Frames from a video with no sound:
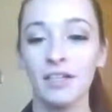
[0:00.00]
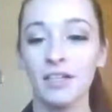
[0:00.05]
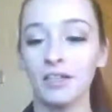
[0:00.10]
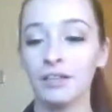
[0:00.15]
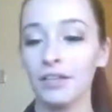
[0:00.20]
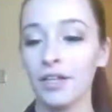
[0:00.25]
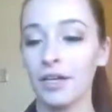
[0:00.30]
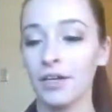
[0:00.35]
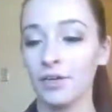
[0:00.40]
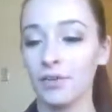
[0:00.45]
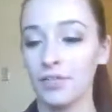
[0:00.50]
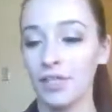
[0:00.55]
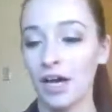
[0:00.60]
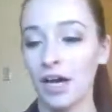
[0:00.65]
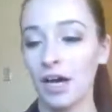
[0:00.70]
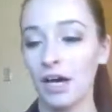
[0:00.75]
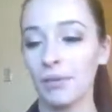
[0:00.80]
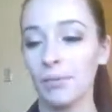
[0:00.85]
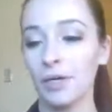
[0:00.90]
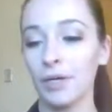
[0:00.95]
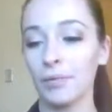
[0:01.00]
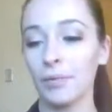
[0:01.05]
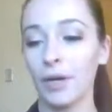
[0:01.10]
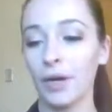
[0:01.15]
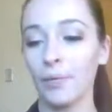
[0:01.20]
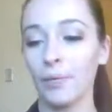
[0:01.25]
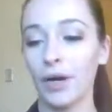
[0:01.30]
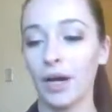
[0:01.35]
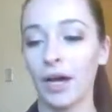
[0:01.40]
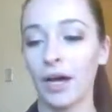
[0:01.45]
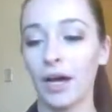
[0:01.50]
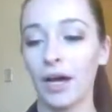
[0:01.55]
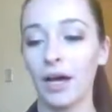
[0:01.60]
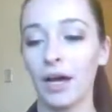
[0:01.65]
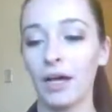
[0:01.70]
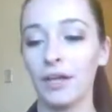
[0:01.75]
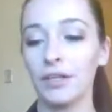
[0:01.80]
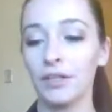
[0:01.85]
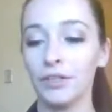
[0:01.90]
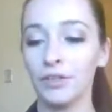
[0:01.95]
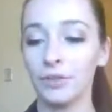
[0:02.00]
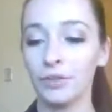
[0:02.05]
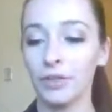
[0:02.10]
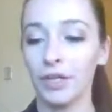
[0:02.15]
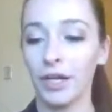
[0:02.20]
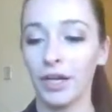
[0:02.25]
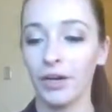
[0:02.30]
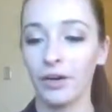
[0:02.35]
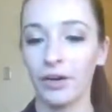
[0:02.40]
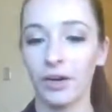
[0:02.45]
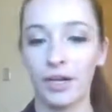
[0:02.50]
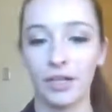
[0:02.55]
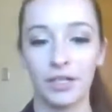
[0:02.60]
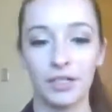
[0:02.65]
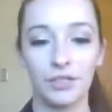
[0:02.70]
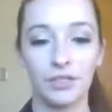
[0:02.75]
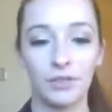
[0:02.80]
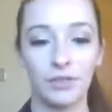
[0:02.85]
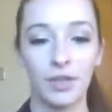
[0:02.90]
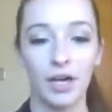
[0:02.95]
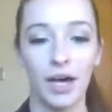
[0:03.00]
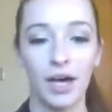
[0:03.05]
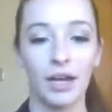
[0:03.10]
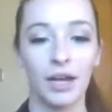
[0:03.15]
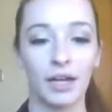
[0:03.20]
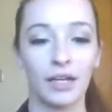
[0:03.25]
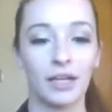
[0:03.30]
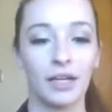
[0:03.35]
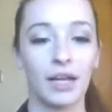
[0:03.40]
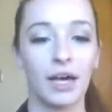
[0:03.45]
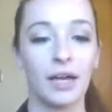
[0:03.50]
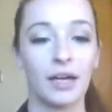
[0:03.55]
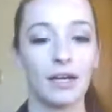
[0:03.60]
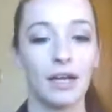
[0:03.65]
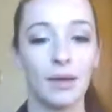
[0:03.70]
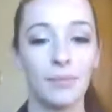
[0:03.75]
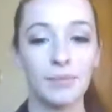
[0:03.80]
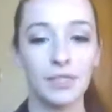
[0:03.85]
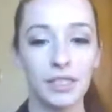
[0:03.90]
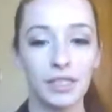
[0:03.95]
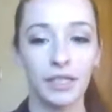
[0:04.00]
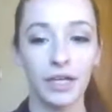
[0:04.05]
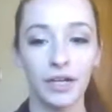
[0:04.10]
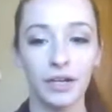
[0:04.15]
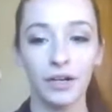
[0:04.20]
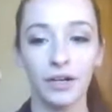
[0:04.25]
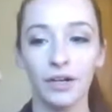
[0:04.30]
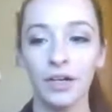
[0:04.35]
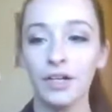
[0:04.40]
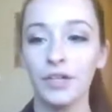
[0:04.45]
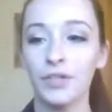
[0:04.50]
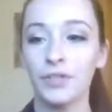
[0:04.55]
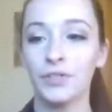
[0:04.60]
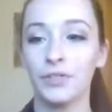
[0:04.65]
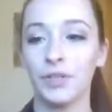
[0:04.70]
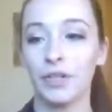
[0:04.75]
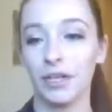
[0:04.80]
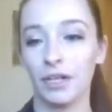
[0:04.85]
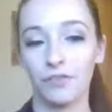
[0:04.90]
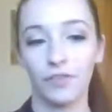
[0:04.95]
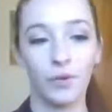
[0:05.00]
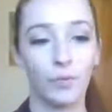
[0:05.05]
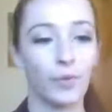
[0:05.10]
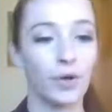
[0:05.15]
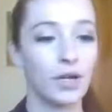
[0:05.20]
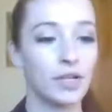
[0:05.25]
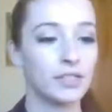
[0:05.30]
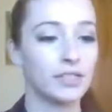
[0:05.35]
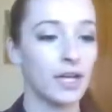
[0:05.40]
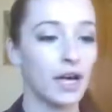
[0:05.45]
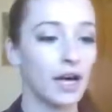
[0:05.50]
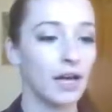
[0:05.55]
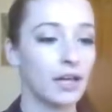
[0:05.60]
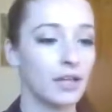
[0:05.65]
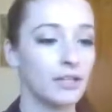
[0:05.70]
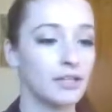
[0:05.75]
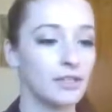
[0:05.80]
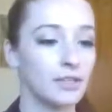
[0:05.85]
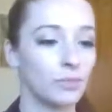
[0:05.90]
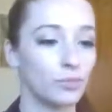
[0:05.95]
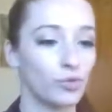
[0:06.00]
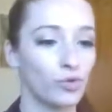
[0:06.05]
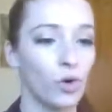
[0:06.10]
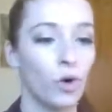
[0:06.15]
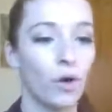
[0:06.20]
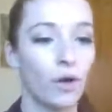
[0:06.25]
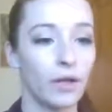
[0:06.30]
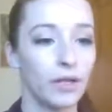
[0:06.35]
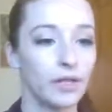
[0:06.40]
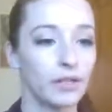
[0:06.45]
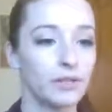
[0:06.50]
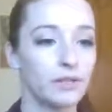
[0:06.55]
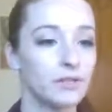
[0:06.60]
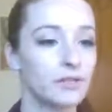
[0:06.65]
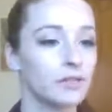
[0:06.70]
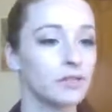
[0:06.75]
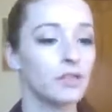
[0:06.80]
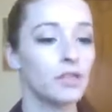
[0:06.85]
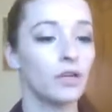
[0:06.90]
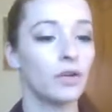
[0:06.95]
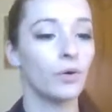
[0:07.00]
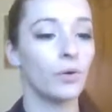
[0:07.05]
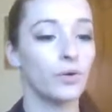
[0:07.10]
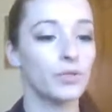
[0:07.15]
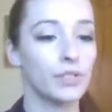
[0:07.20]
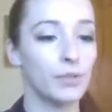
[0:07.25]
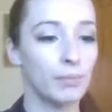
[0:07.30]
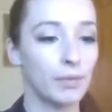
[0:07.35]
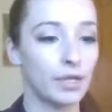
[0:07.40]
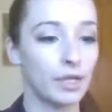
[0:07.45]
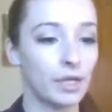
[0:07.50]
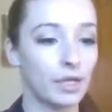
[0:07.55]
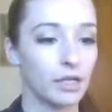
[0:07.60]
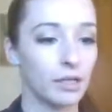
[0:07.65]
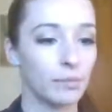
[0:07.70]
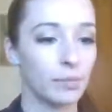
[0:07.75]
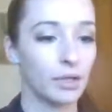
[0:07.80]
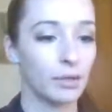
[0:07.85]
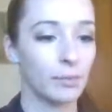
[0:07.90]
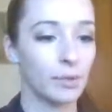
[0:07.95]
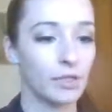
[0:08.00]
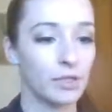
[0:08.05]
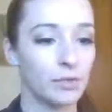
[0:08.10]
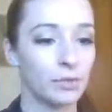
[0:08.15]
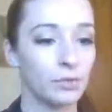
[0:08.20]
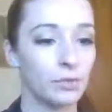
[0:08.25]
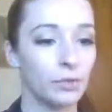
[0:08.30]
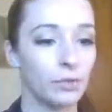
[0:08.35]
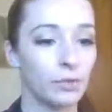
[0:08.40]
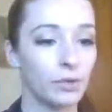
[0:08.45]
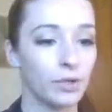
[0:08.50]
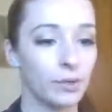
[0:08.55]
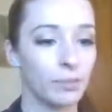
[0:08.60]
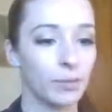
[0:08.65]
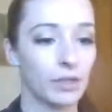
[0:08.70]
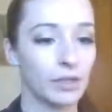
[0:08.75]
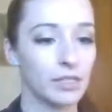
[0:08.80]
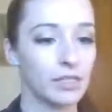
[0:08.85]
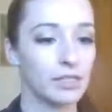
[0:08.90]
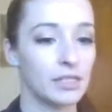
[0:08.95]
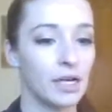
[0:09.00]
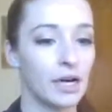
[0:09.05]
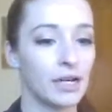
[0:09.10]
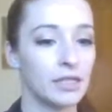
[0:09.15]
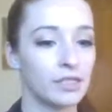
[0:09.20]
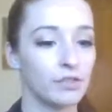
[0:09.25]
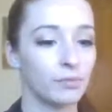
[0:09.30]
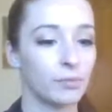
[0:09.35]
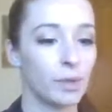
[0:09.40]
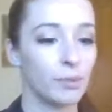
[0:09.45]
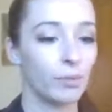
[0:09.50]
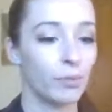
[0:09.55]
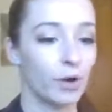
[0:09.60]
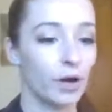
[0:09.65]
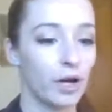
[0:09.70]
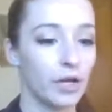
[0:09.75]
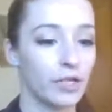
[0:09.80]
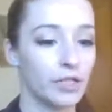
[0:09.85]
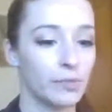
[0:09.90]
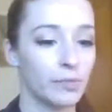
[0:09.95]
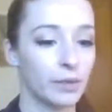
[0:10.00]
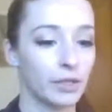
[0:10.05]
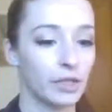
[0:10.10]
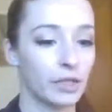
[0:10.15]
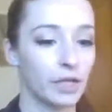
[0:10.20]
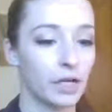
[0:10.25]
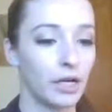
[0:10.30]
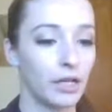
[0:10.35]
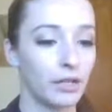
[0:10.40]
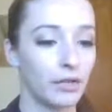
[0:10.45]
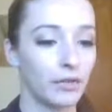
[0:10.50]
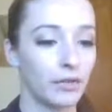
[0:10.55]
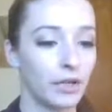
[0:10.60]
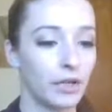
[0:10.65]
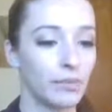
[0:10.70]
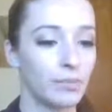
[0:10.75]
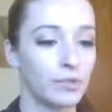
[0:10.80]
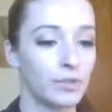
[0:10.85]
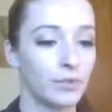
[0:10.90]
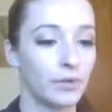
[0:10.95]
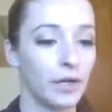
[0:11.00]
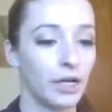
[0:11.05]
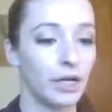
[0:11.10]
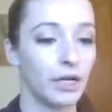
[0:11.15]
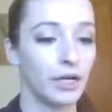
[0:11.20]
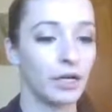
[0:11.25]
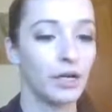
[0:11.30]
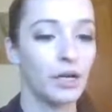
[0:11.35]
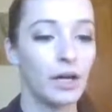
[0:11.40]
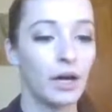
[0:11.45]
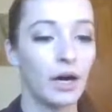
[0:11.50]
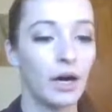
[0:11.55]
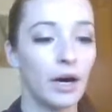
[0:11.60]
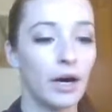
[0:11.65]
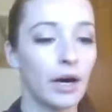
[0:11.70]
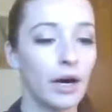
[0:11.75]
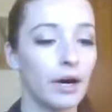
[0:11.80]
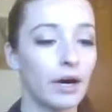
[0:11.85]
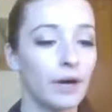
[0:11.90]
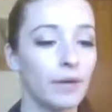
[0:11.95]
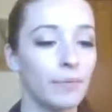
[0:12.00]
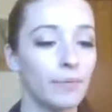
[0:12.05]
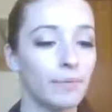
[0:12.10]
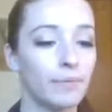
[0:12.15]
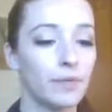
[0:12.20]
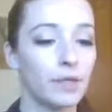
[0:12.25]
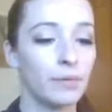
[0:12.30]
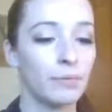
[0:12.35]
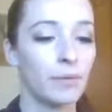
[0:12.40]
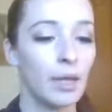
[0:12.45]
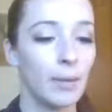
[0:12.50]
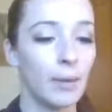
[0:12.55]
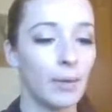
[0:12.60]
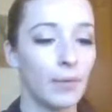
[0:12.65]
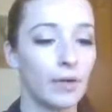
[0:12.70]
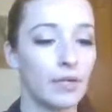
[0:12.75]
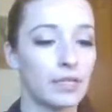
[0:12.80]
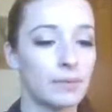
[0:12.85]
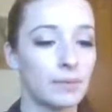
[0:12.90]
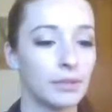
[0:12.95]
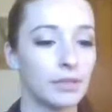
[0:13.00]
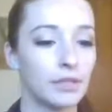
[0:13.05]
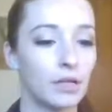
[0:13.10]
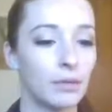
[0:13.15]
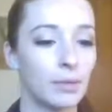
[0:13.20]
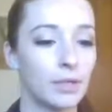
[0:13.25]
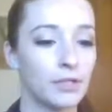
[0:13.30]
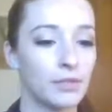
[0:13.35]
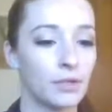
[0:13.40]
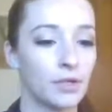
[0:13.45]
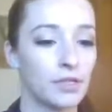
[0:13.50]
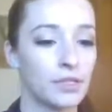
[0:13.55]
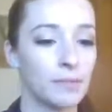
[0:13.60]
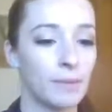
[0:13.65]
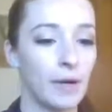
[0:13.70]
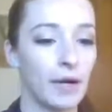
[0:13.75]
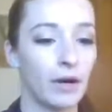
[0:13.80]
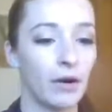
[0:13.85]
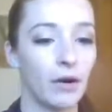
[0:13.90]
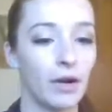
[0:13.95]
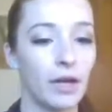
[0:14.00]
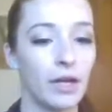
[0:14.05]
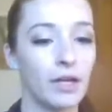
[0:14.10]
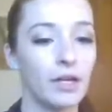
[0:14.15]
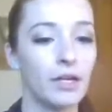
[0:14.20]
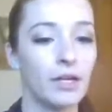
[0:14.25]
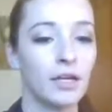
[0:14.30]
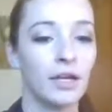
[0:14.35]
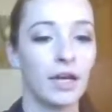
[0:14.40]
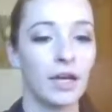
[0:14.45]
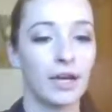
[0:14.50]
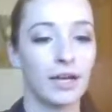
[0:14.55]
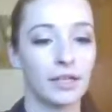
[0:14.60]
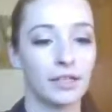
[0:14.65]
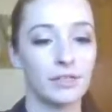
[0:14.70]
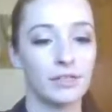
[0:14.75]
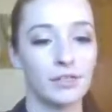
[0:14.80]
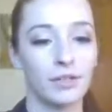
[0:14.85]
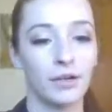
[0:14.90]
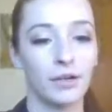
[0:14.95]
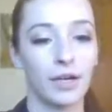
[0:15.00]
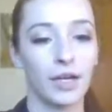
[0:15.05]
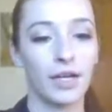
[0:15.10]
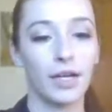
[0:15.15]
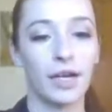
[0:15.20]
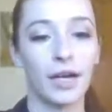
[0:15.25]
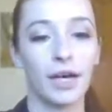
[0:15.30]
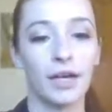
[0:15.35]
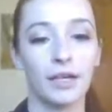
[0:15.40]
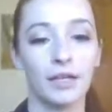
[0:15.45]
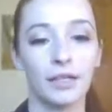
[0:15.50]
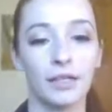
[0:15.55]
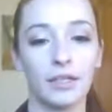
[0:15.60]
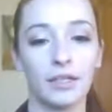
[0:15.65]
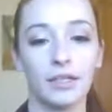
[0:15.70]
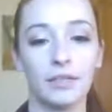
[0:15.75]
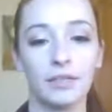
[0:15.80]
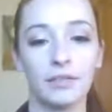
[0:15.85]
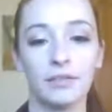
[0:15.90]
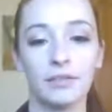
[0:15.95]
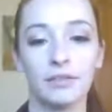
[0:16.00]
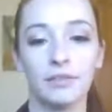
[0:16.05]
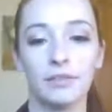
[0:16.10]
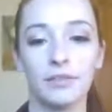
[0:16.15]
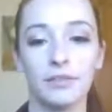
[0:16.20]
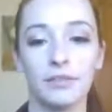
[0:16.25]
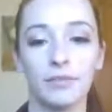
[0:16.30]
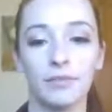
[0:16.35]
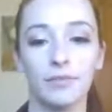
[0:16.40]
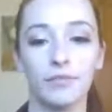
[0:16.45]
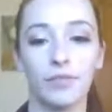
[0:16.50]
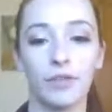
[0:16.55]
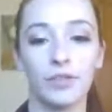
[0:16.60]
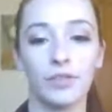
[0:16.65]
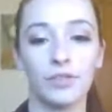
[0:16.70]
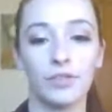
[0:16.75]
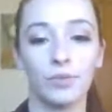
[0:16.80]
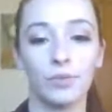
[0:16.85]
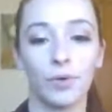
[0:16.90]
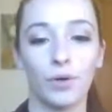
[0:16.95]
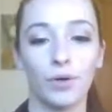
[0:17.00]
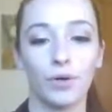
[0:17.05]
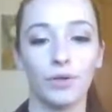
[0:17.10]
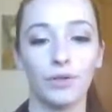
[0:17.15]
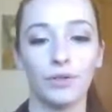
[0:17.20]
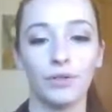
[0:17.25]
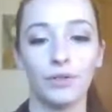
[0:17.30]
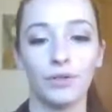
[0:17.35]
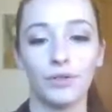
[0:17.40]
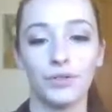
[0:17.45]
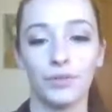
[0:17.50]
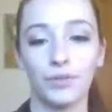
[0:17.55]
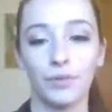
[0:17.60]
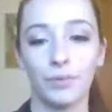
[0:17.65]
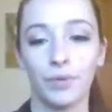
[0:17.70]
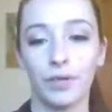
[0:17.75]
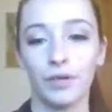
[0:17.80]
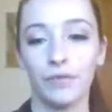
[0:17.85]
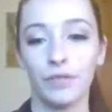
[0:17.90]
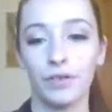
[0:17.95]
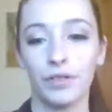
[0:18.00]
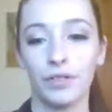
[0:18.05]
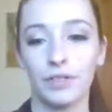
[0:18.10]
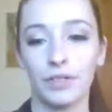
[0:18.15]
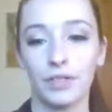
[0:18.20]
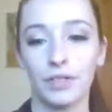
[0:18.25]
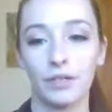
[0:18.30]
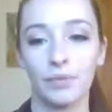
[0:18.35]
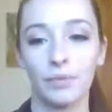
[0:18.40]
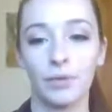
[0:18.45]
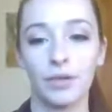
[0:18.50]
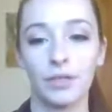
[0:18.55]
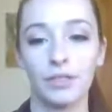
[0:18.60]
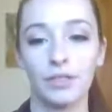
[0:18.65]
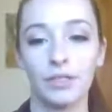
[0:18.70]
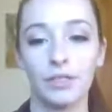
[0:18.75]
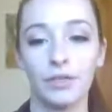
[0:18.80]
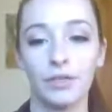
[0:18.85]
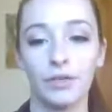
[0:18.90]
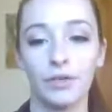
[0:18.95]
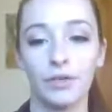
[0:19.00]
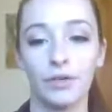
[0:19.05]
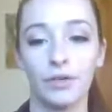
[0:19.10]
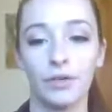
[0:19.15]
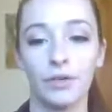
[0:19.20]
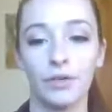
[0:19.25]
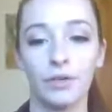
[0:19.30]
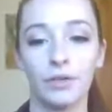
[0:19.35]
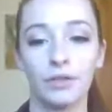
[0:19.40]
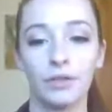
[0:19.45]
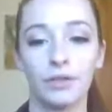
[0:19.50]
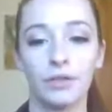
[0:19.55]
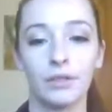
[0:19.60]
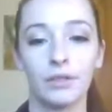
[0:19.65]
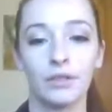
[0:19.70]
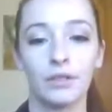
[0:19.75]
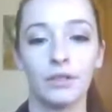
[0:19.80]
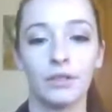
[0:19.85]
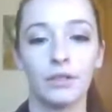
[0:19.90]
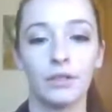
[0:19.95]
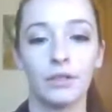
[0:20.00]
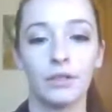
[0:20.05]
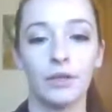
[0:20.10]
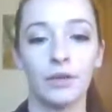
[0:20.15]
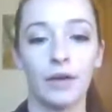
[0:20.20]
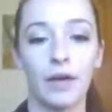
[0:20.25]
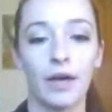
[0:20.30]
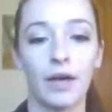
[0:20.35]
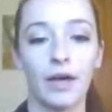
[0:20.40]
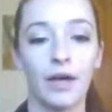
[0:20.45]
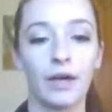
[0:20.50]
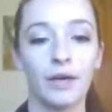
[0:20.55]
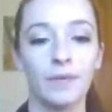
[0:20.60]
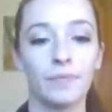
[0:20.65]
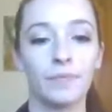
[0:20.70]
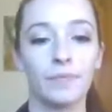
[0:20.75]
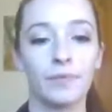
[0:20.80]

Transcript: layer tab. When I want to add a new layer, I can do that. I can add an empty layer. So like if I wanted to add some drawings or something, I could pick my tool, I could pick the size of my brush, pick the color that I'm doing. Maybe I want it to be a little bit transparent, and I can start kind of adding in some fun swirls or whatever it is that you want to do. Okay.